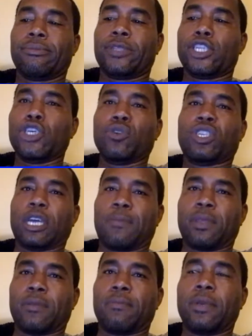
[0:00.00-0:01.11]
to do
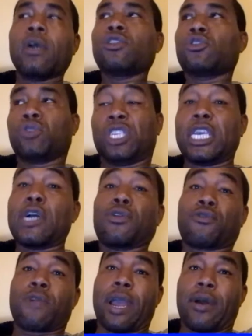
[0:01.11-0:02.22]
something, to steal the
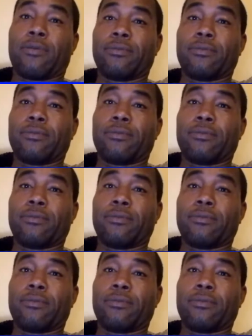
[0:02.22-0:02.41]
round.